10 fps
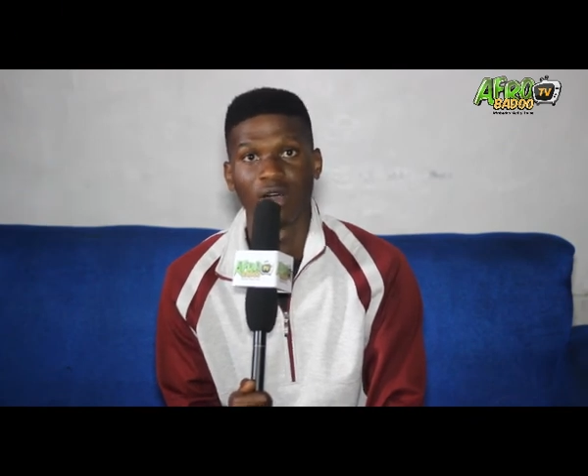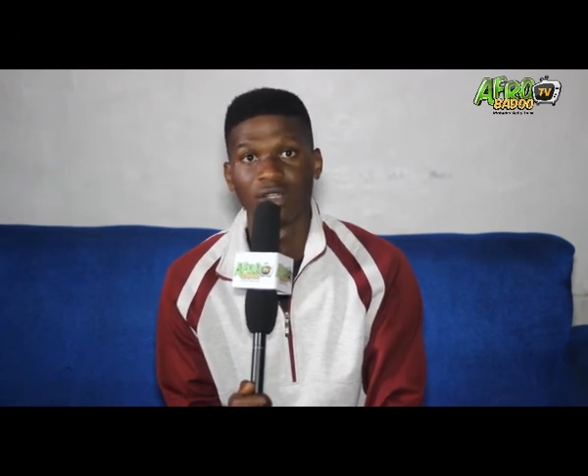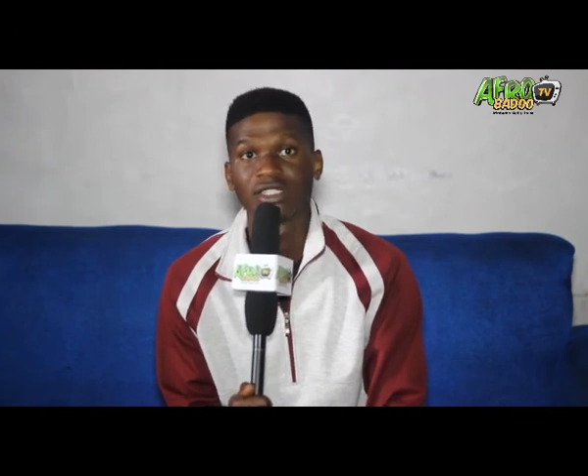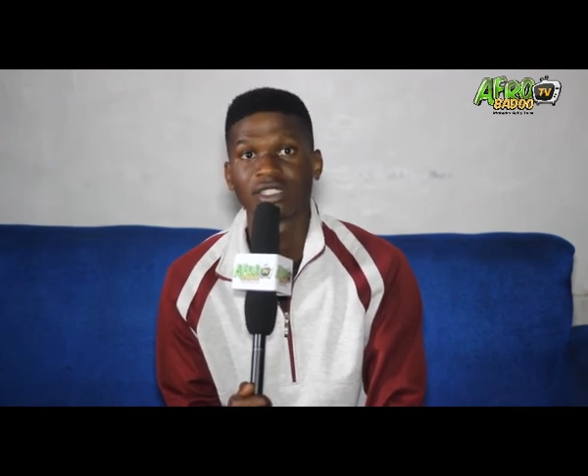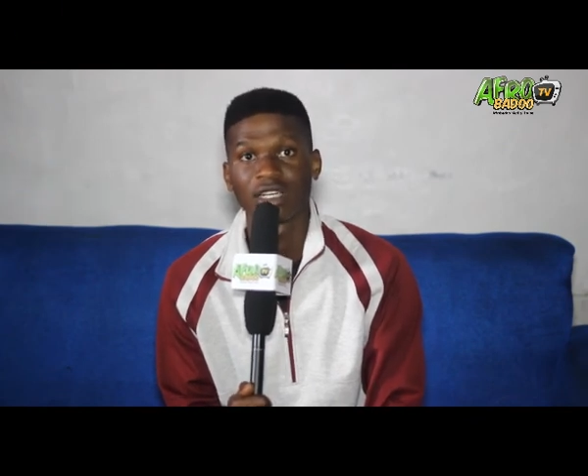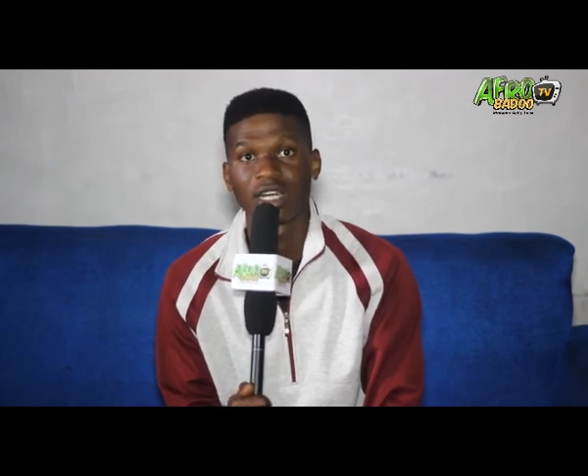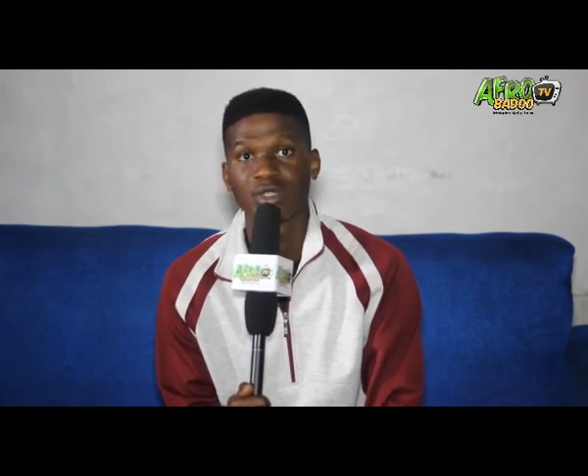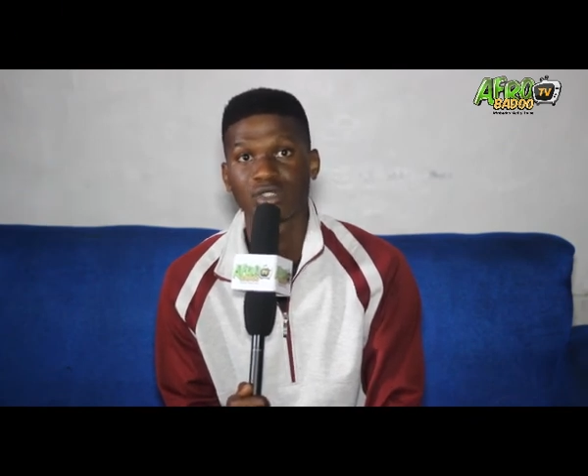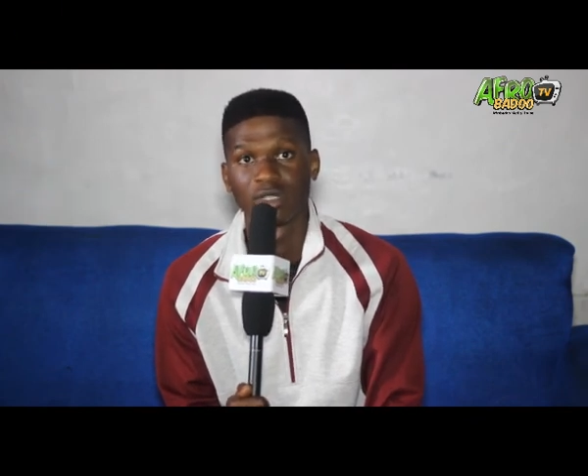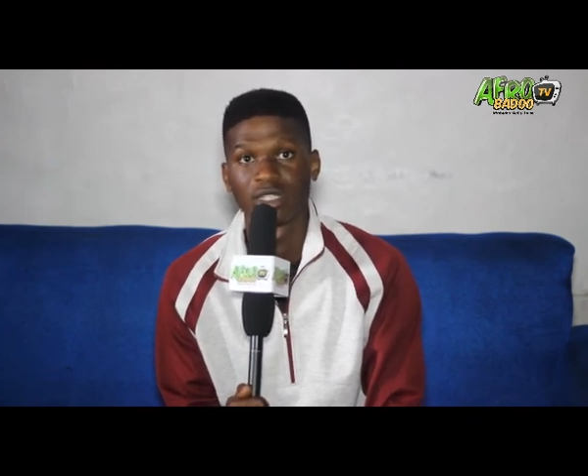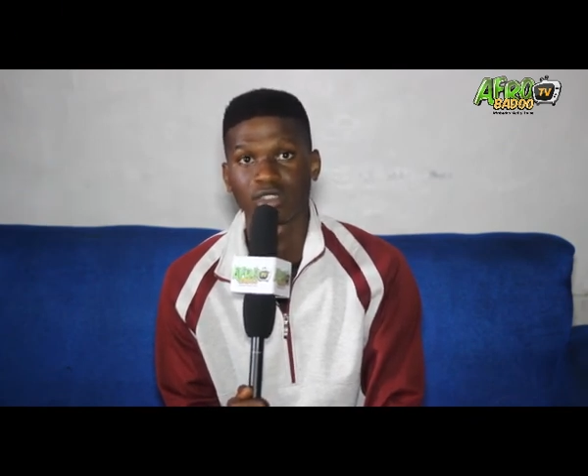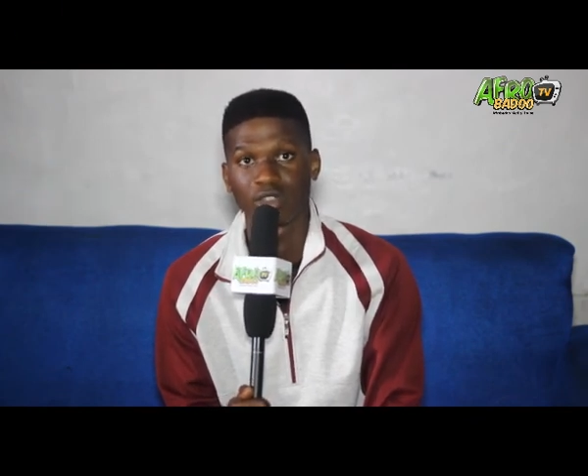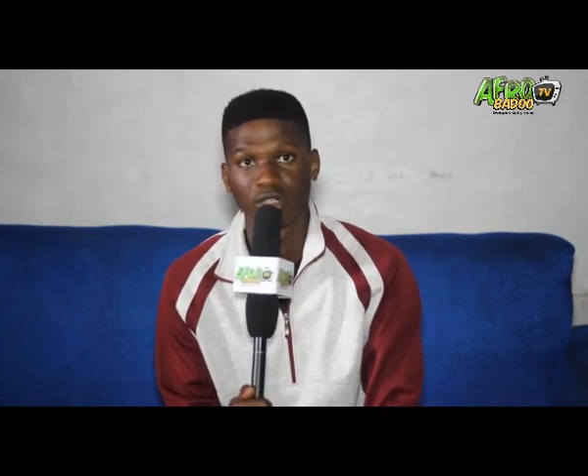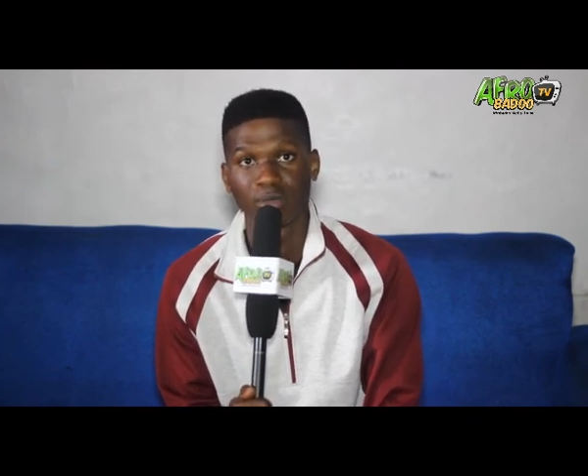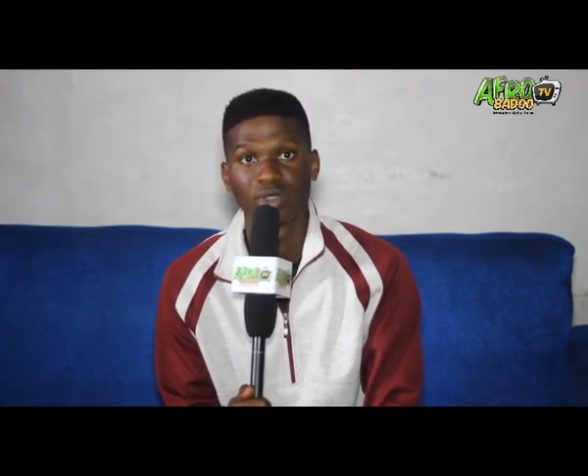Instagram is
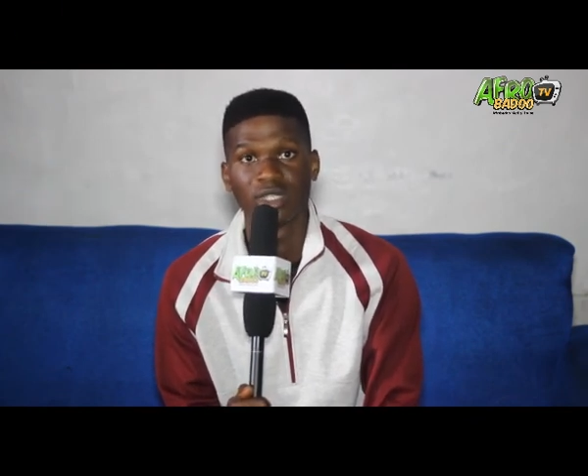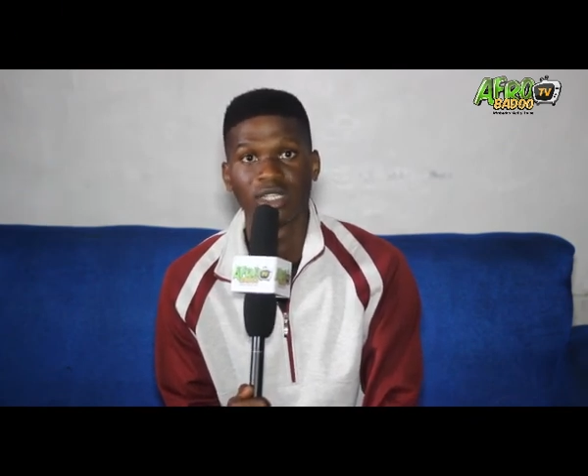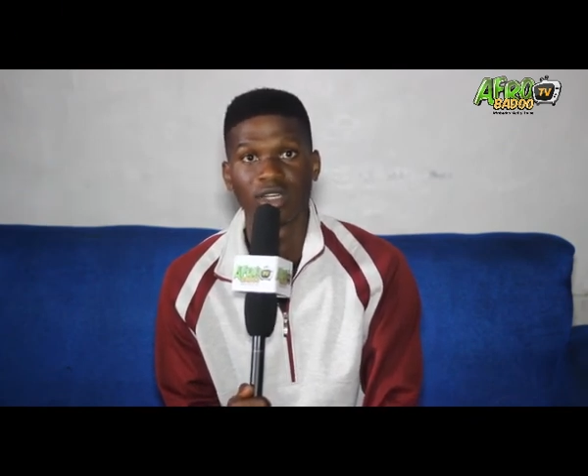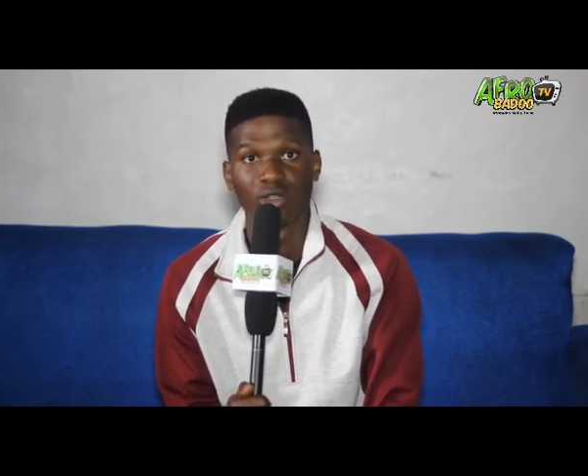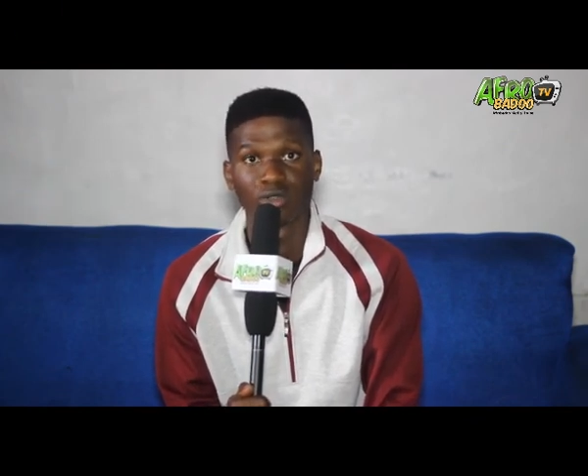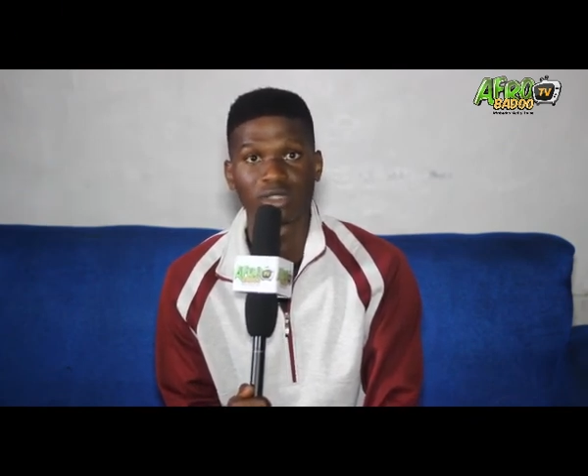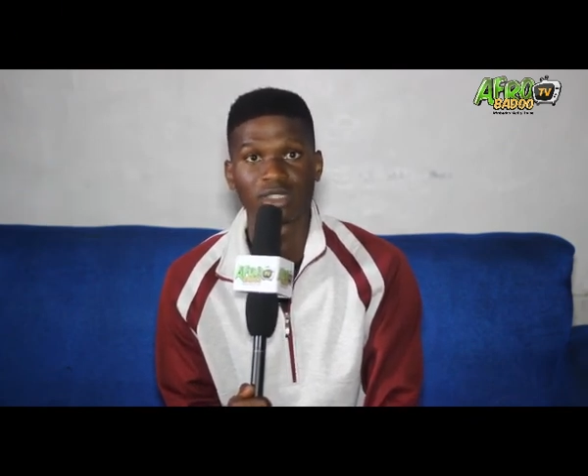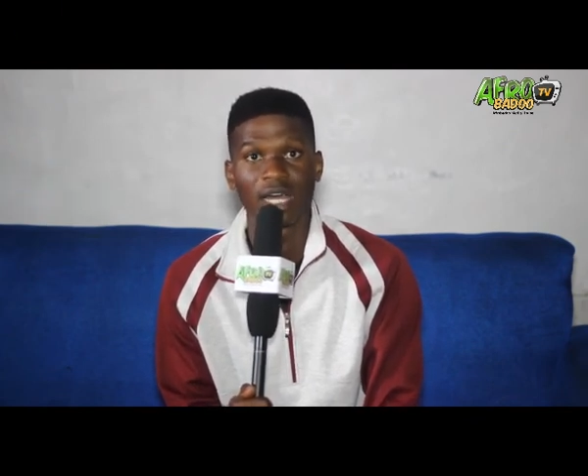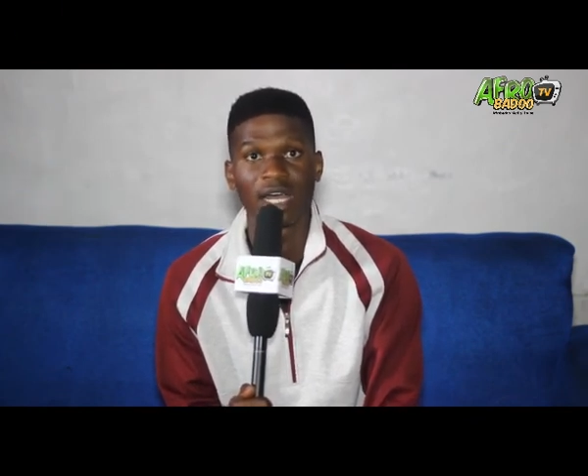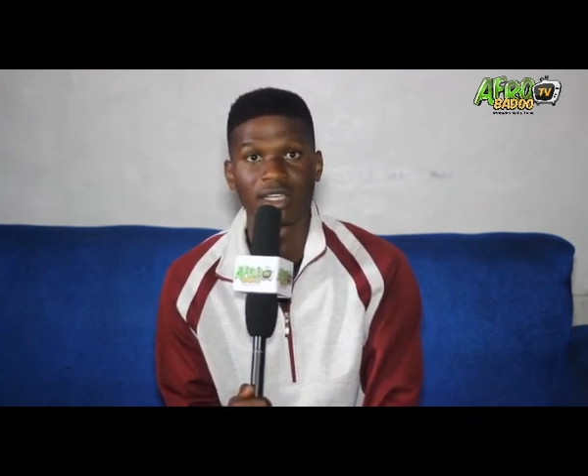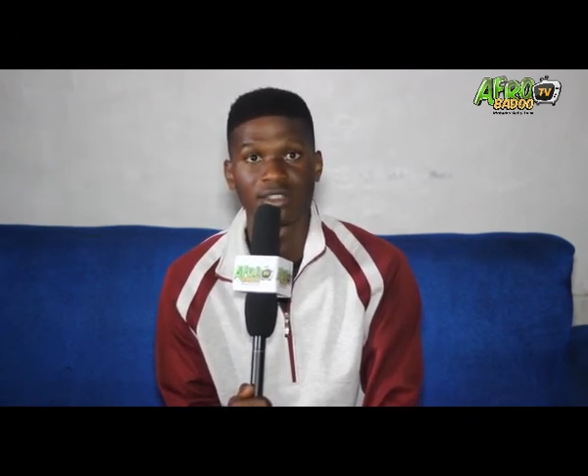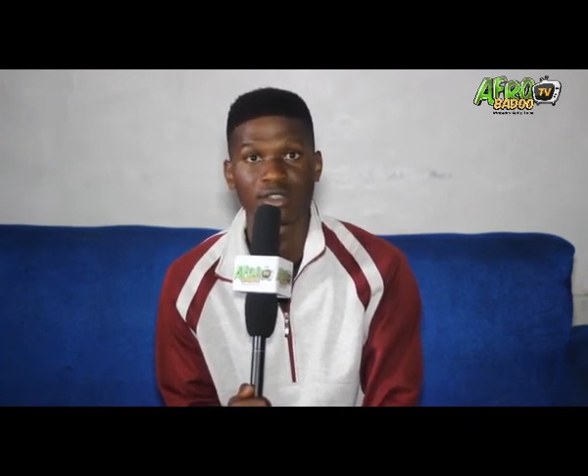_EE, on Twitter is